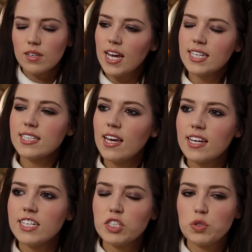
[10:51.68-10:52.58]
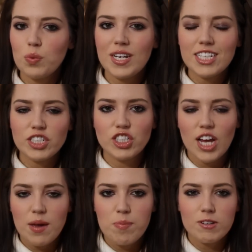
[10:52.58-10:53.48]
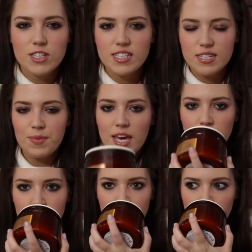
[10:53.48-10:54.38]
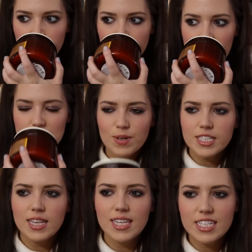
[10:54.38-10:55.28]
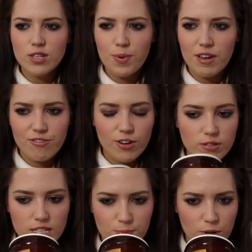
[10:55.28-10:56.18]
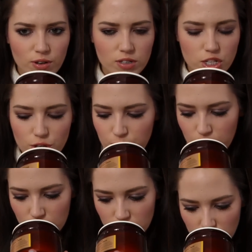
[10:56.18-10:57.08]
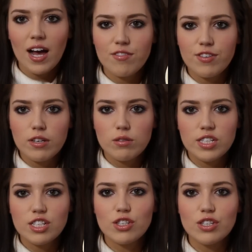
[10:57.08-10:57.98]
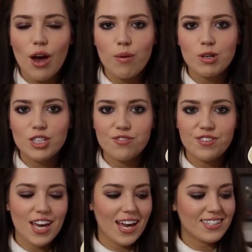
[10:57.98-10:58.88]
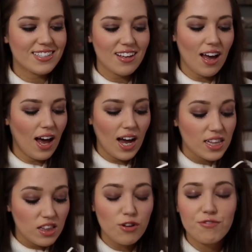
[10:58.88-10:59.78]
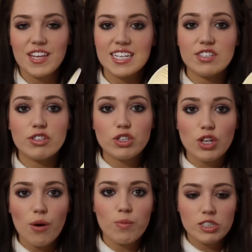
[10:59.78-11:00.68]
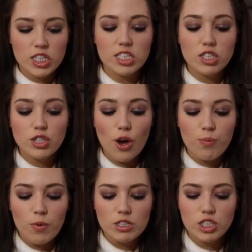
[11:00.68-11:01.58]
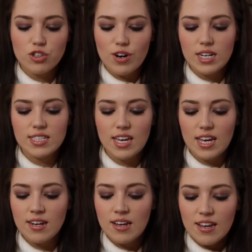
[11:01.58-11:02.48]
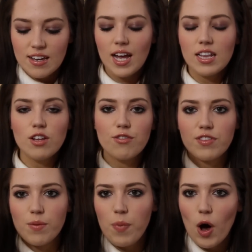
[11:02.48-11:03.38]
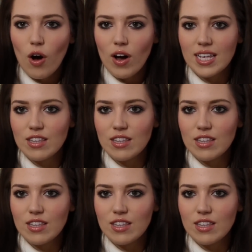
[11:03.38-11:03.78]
It's like a sweet shea butter to me. It smells a little bit fruity, but not too much. I've used so much of this. I love this so much. It's so moisturising. I love the pot.